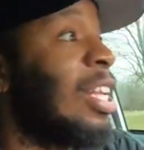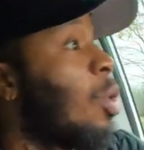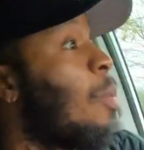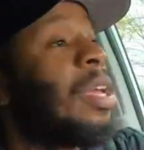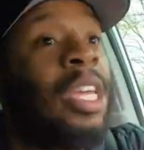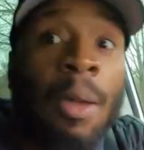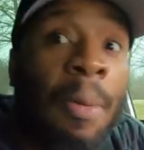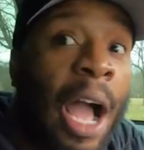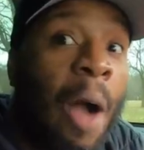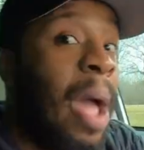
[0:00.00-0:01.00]
That joint would have kicked
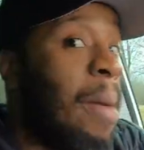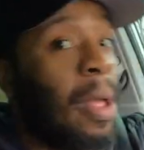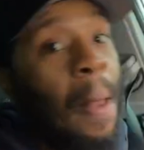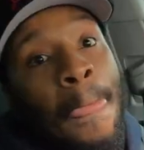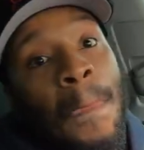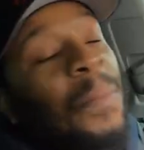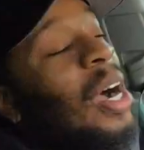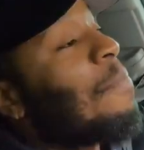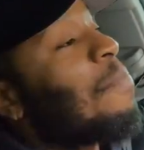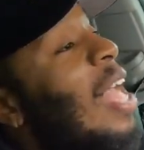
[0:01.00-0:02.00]
me out, baby.
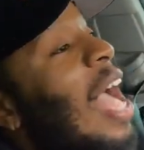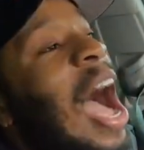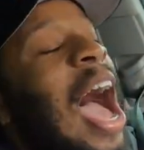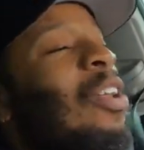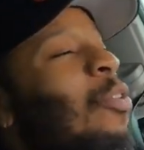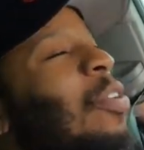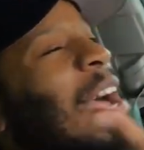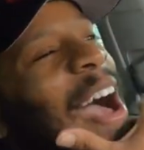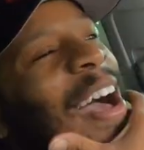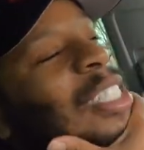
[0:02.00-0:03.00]
But I
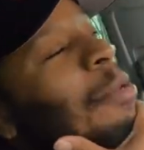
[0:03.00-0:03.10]
don't.